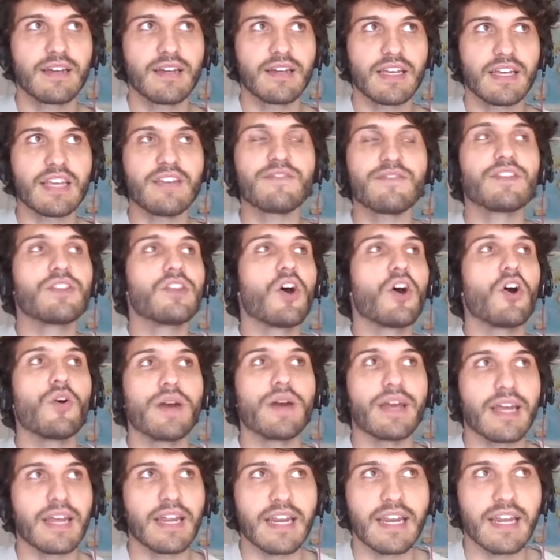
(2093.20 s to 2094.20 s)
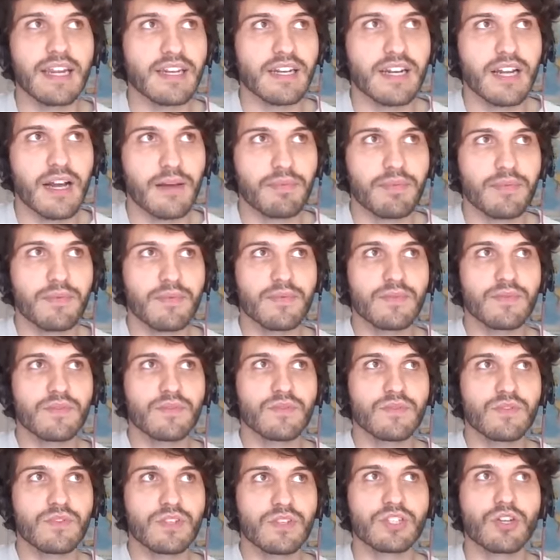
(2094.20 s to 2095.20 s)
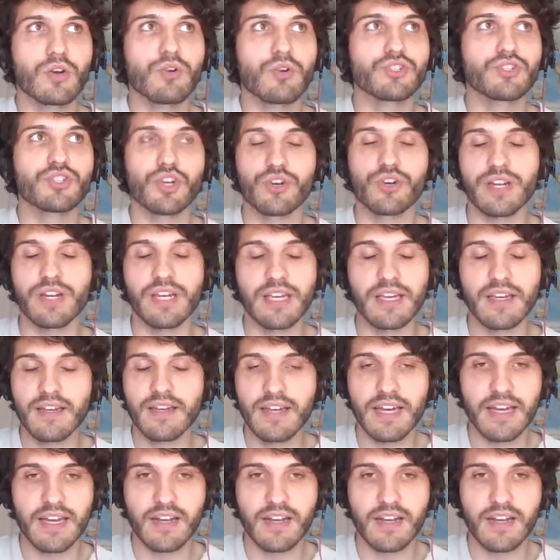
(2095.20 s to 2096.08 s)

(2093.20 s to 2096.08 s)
even though it ended up, this whole journey